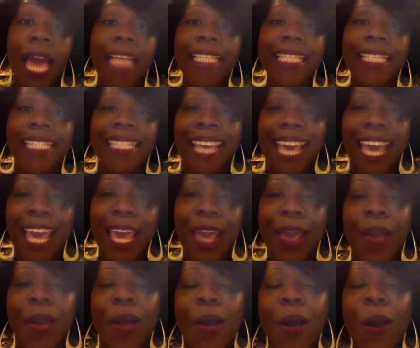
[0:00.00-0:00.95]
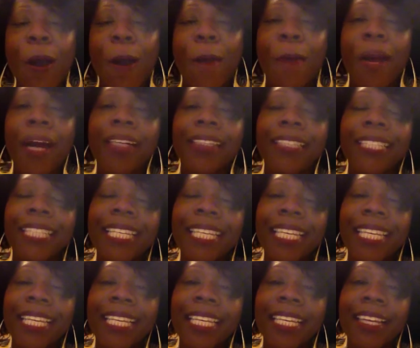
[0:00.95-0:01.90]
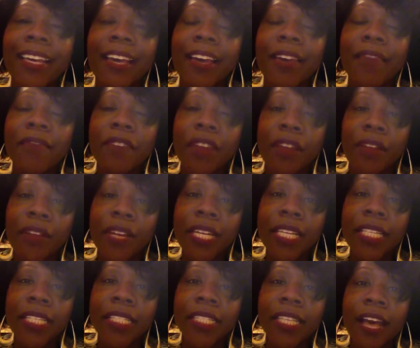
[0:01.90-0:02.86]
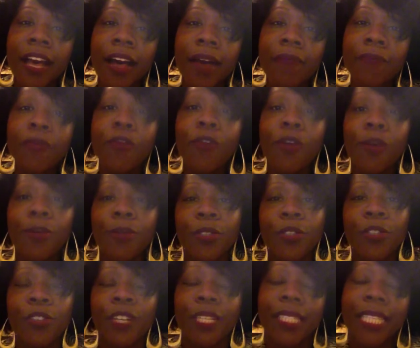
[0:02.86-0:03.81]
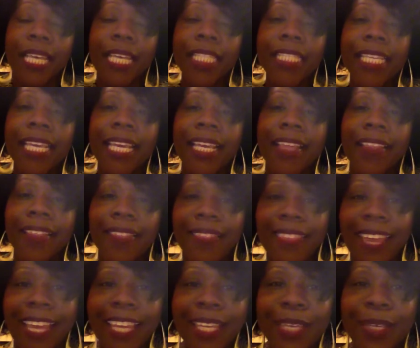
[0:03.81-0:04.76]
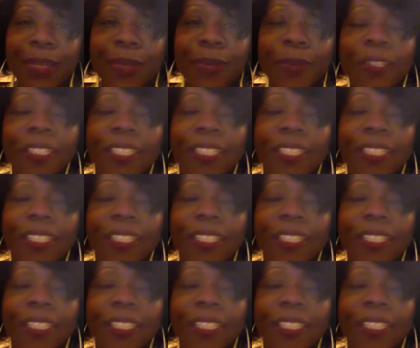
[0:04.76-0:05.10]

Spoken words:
to say about the various forms of drug testing. Thank you.